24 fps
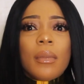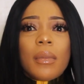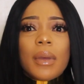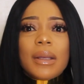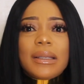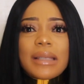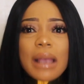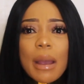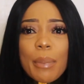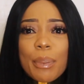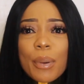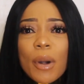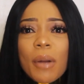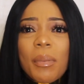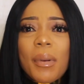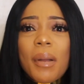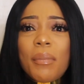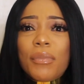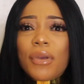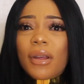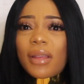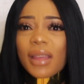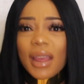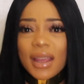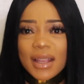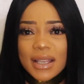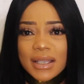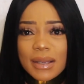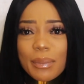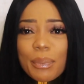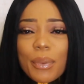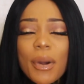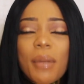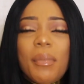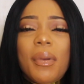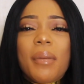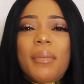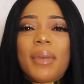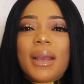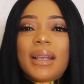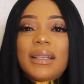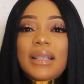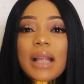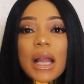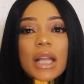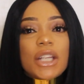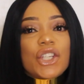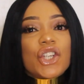Is there a problem? You think there's a problem?
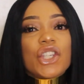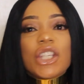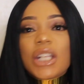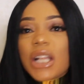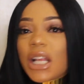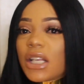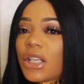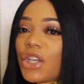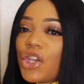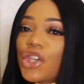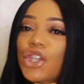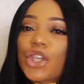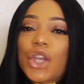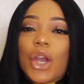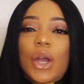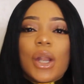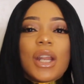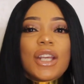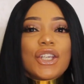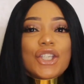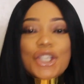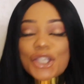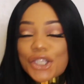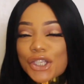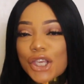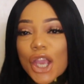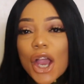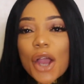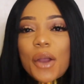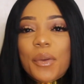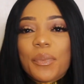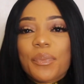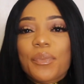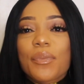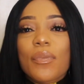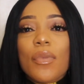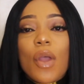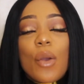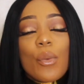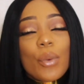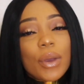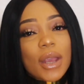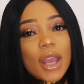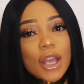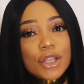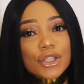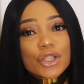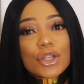He's like, let's just go.
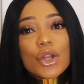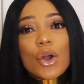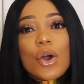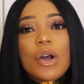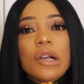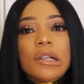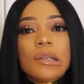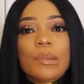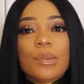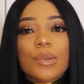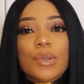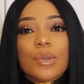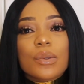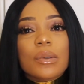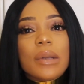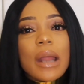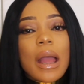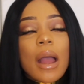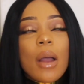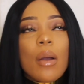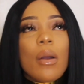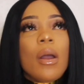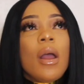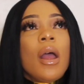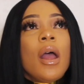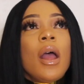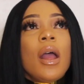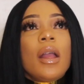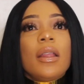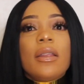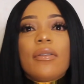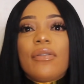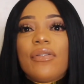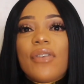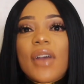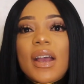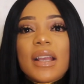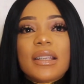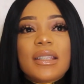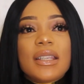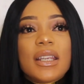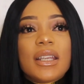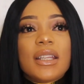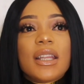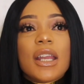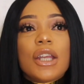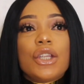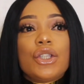We get to the hospital now. The first
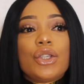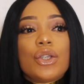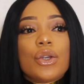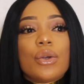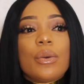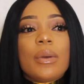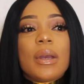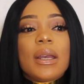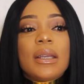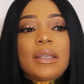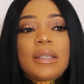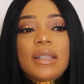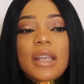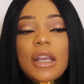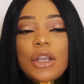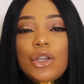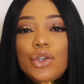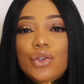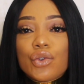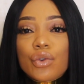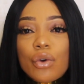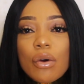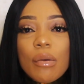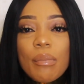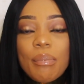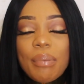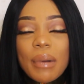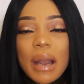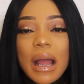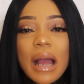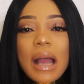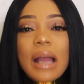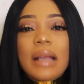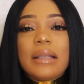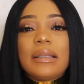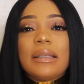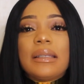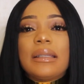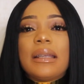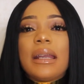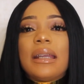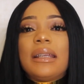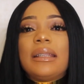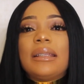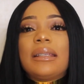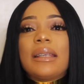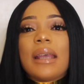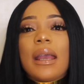thing they do is they draw blood.
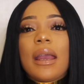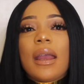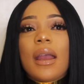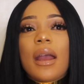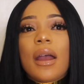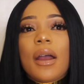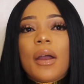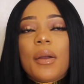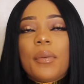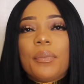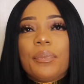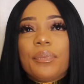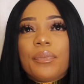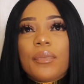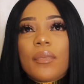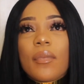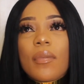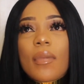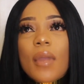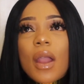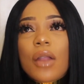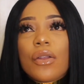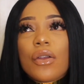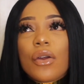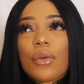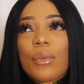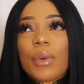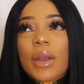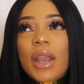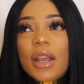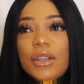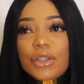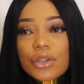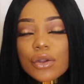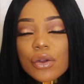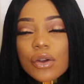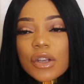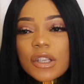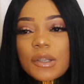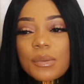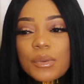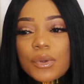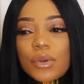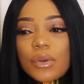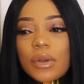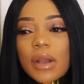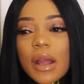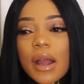We get to the
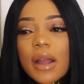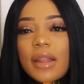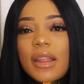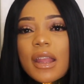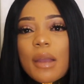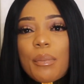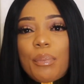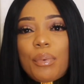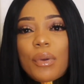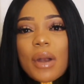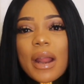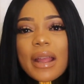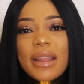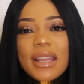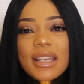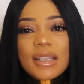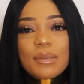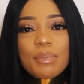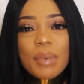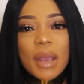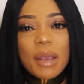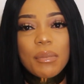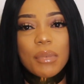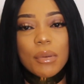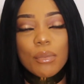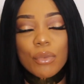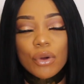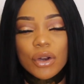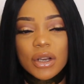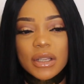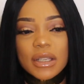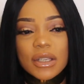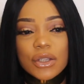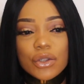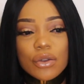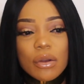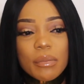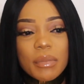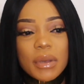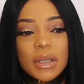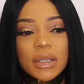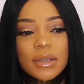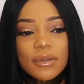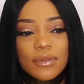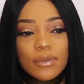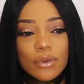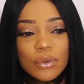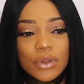hospital now. They put like these baby monitors on
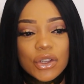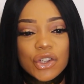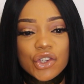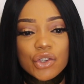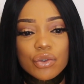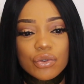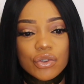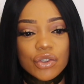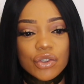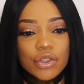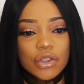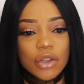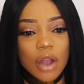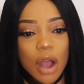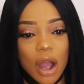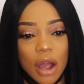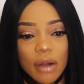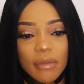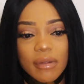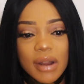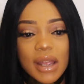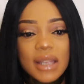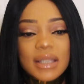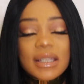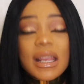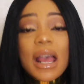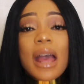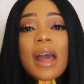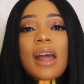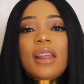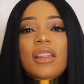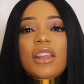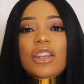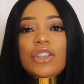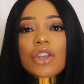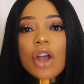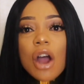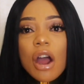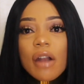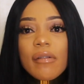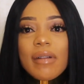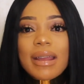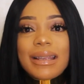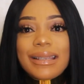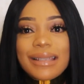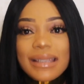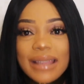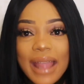me to feel the children's heart rates. There's heart
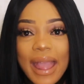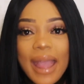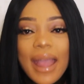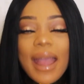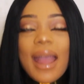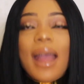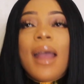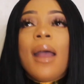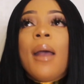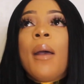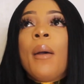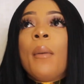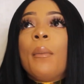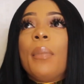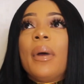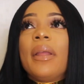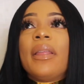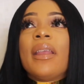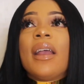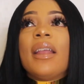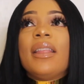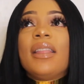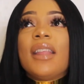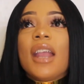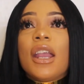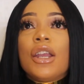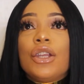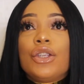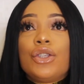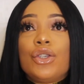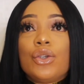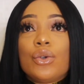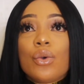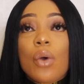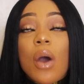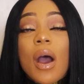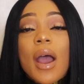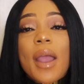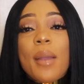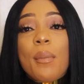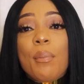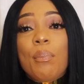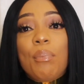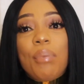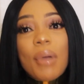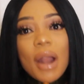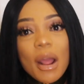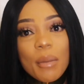rates there. But then they do a
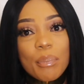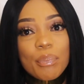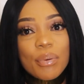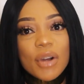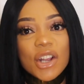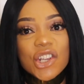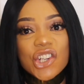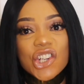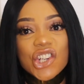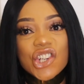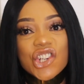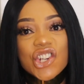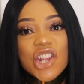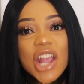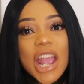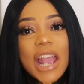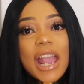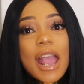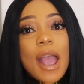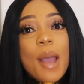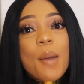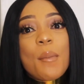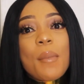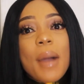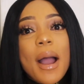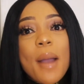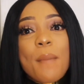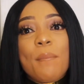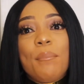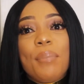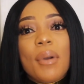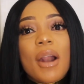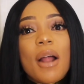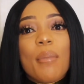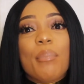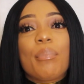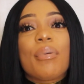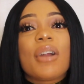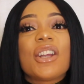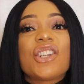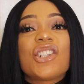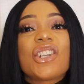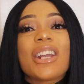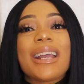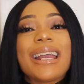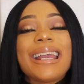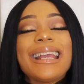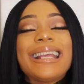blood pressure check and my blood
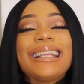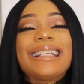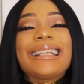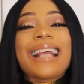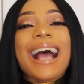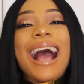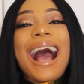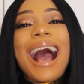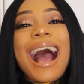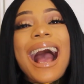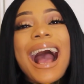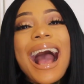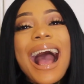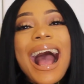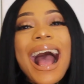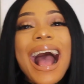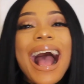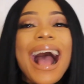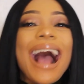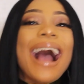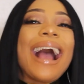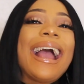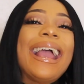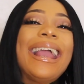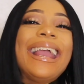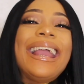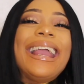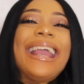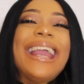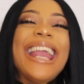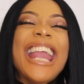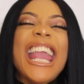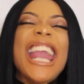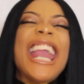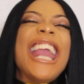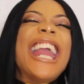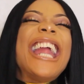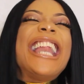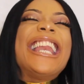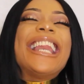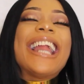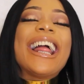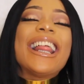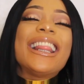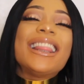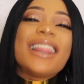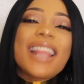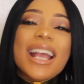pressure is high
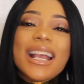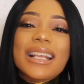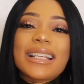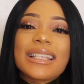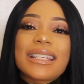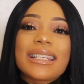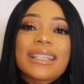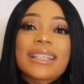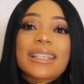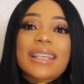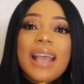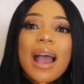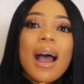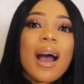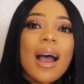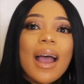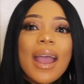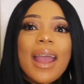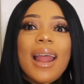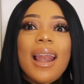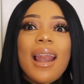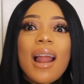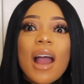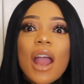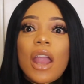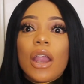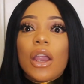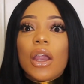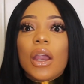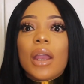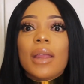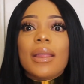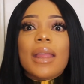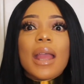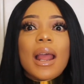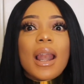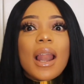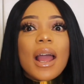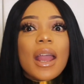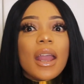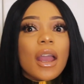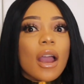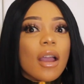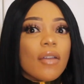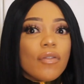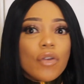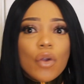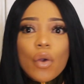in the sky. Like, they're
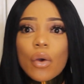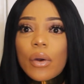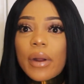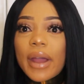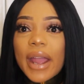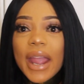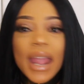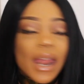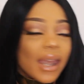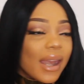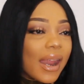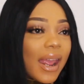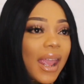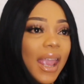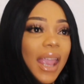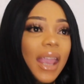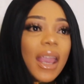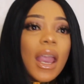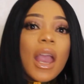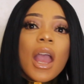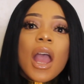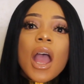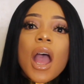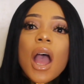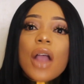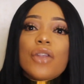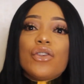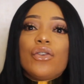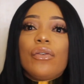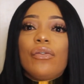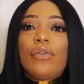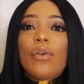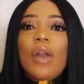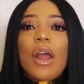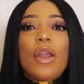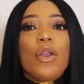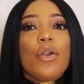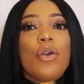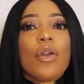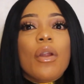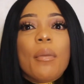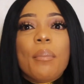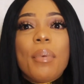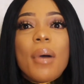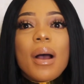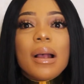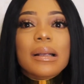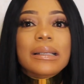like, have you got a headache? Do you feel like you're
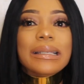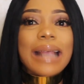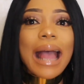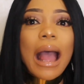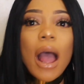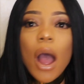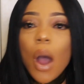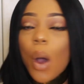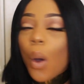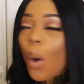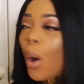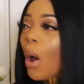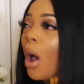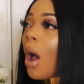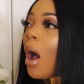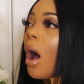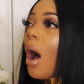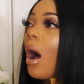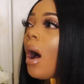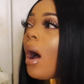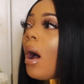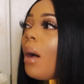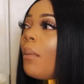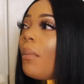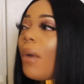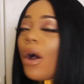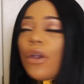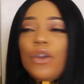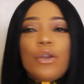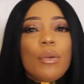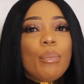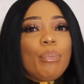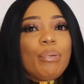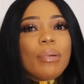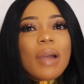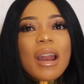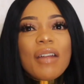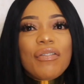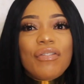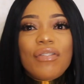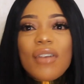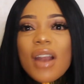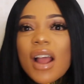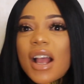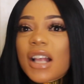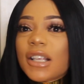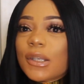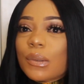gonna pass out? Are you
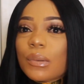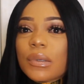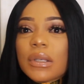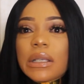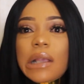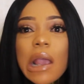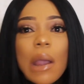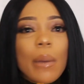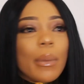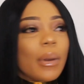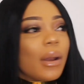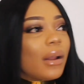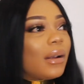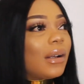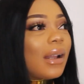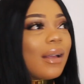breathless? What's going on?